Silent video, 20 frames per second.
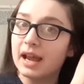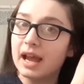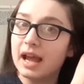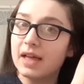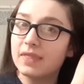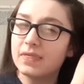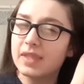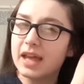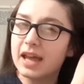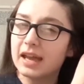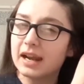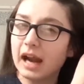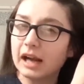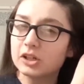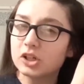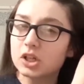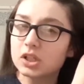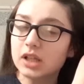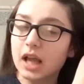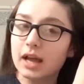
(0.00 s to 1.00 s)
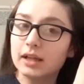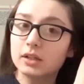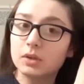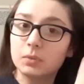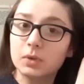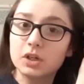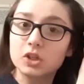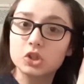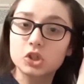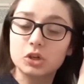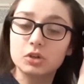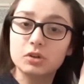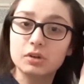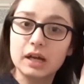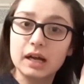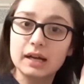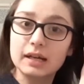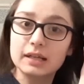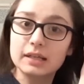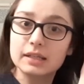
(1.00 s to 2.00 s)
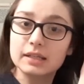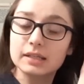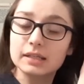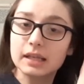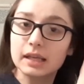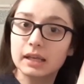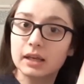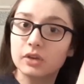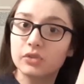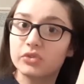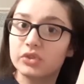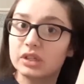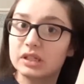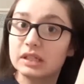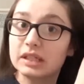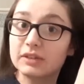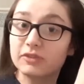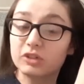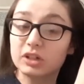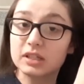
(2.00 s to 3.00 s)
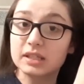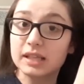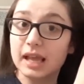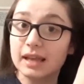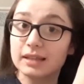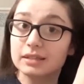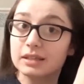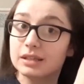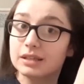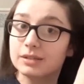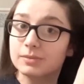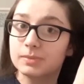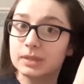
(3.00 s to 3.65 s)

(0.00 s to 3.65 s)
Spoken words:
and then I just kind of want to show you guys like the different sizes,